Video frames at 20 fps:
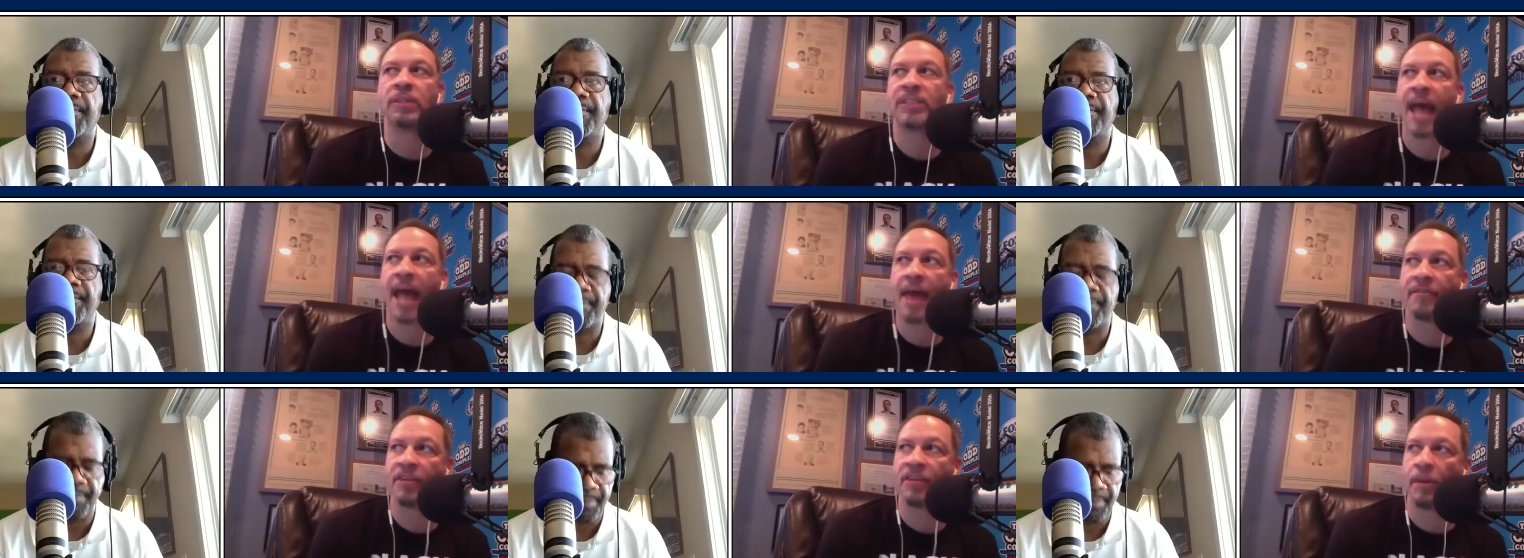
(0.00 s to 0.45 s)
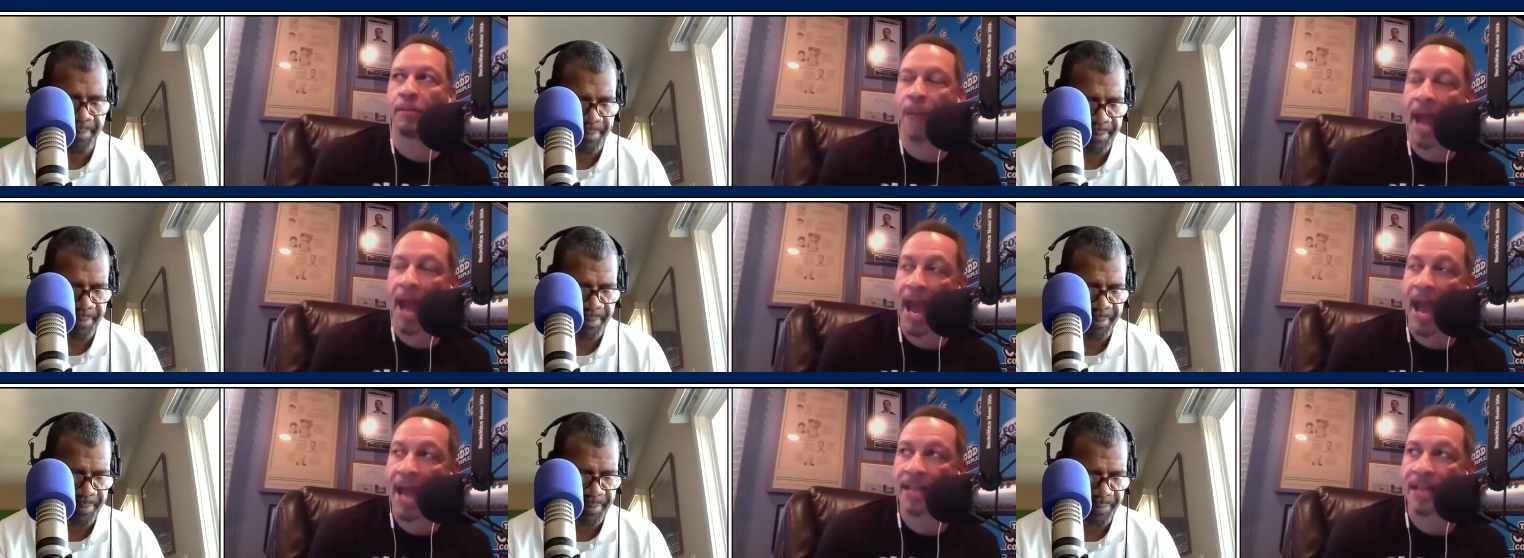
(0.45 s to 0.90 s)
Speaker 1: was having a
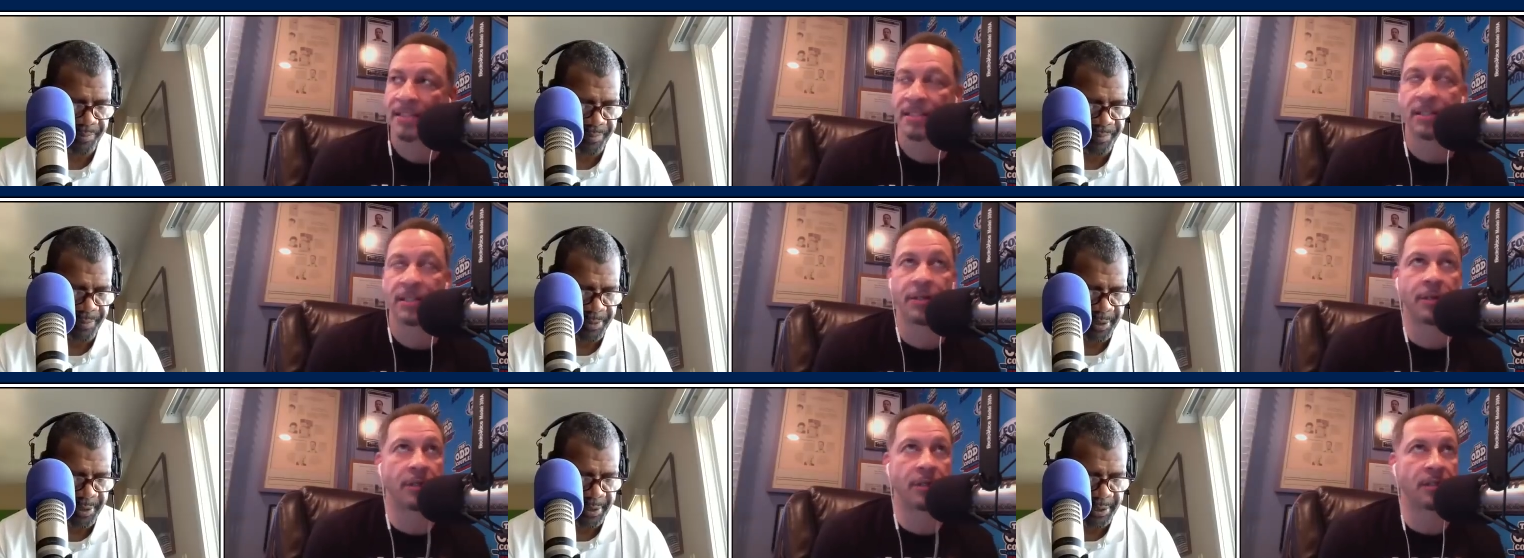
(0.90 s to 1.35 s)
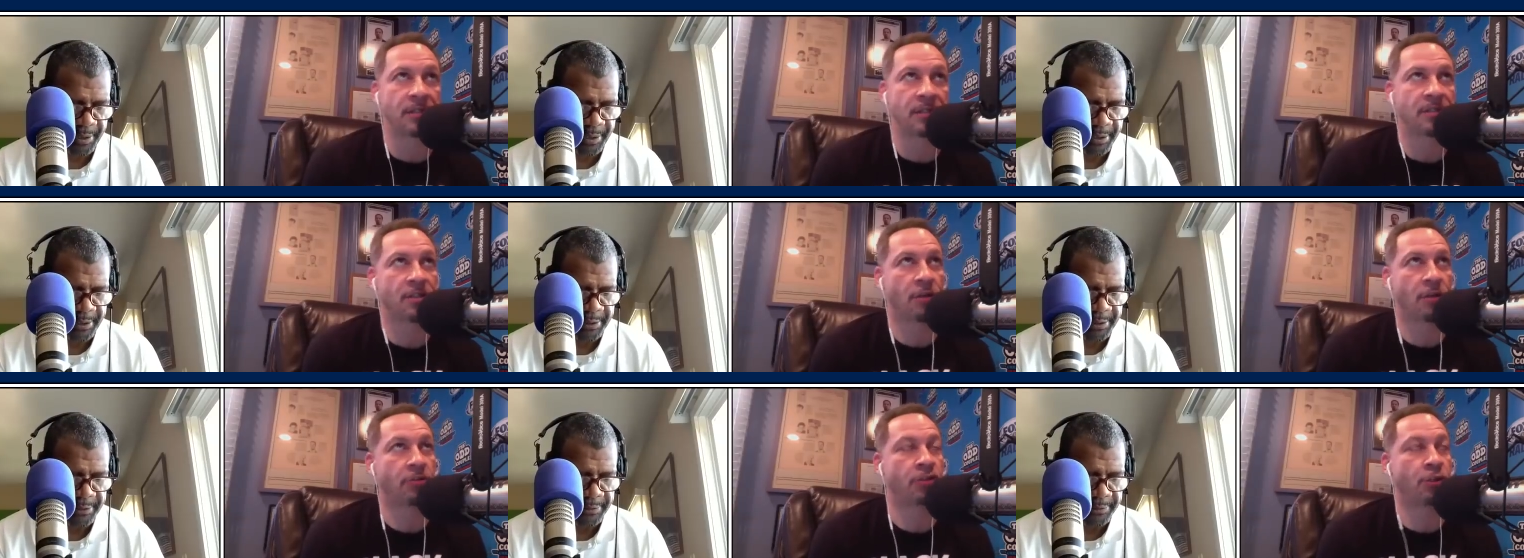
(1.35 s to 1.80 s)
bad
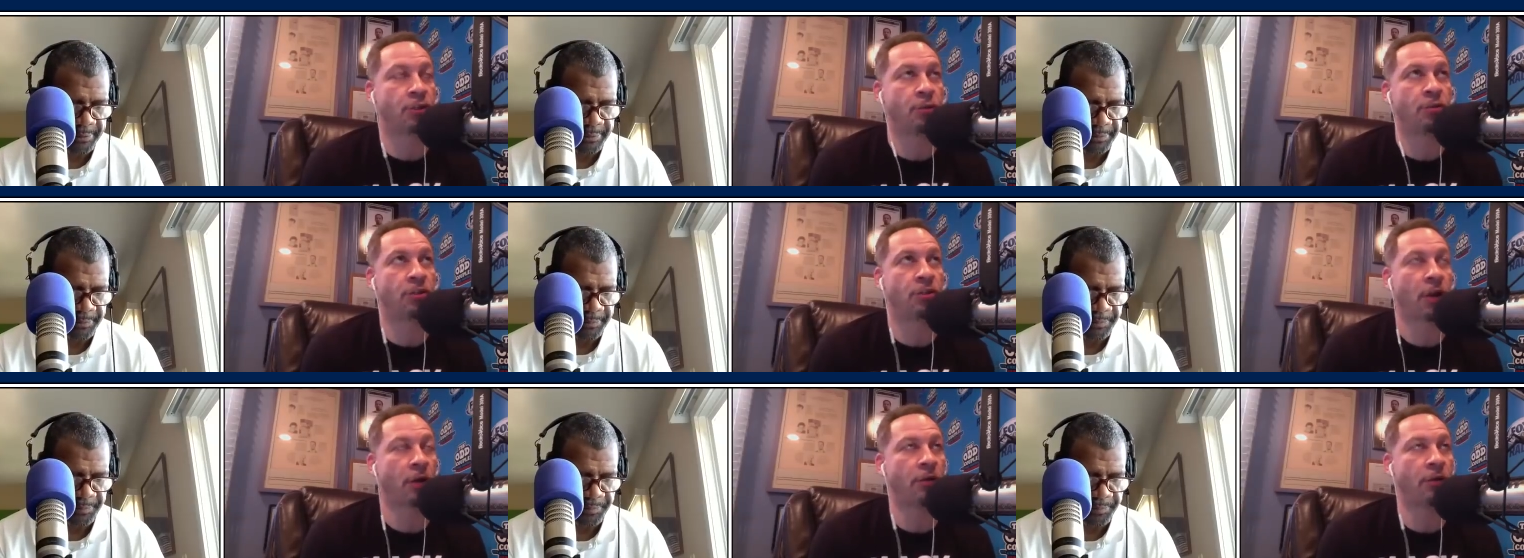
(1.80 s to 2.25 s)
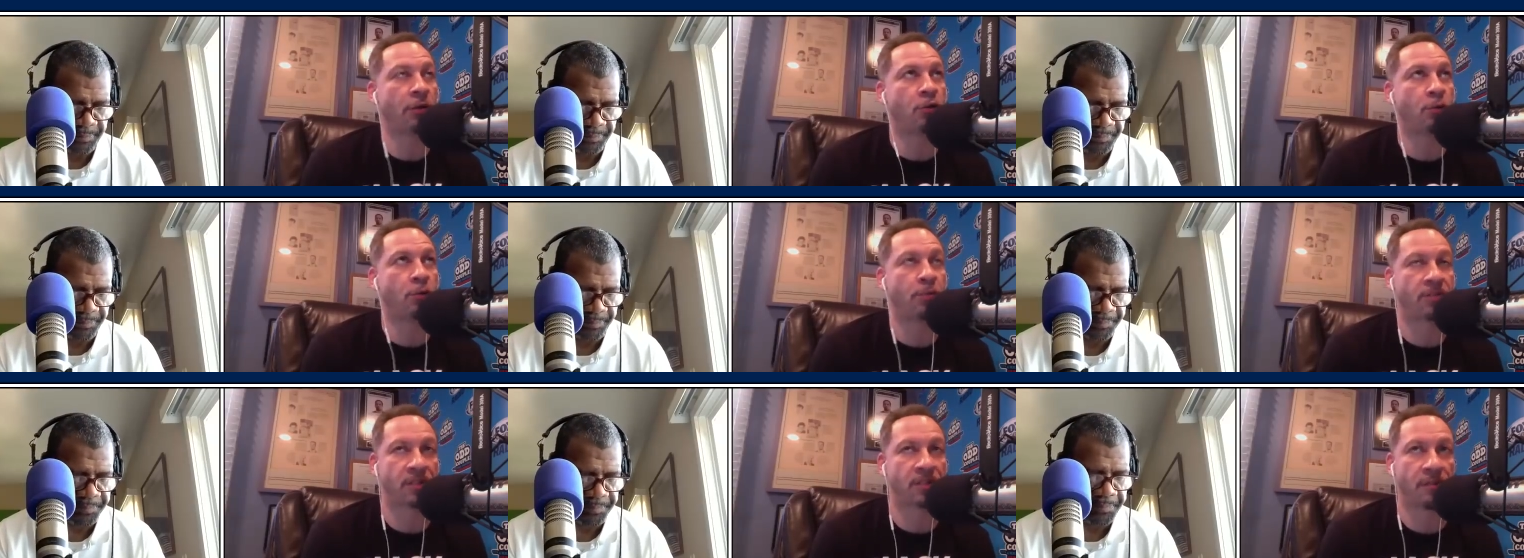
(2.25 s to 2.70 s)
series, shooting
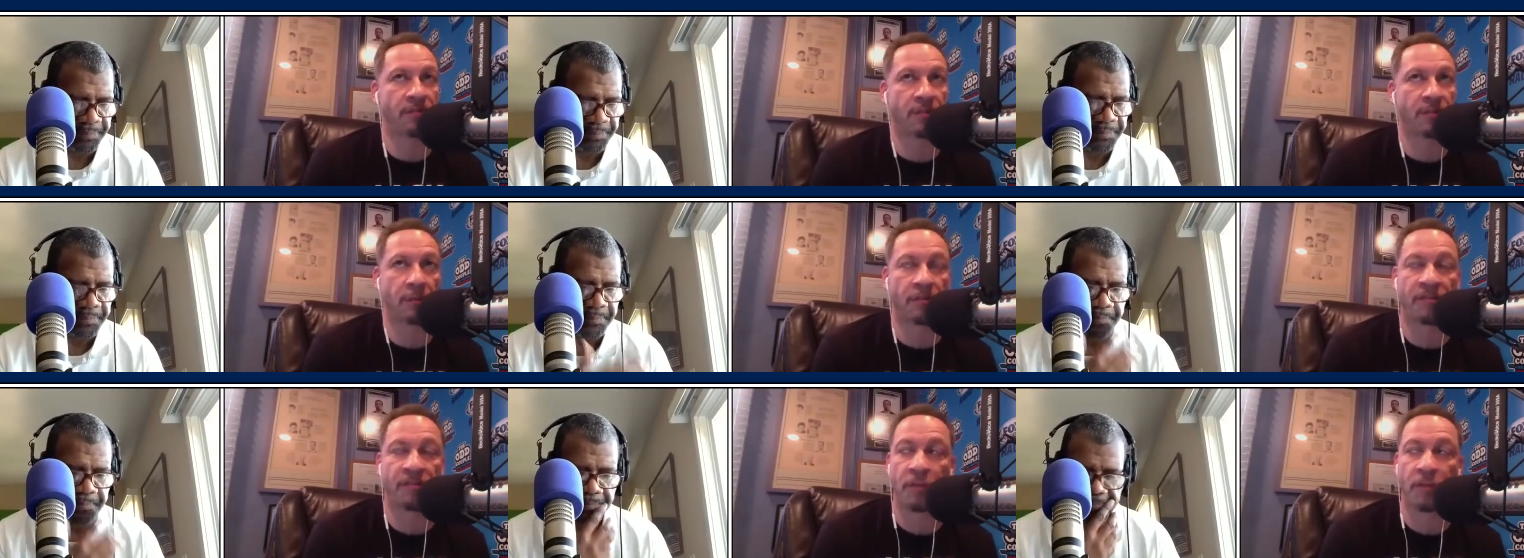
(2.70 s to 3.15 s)
32% from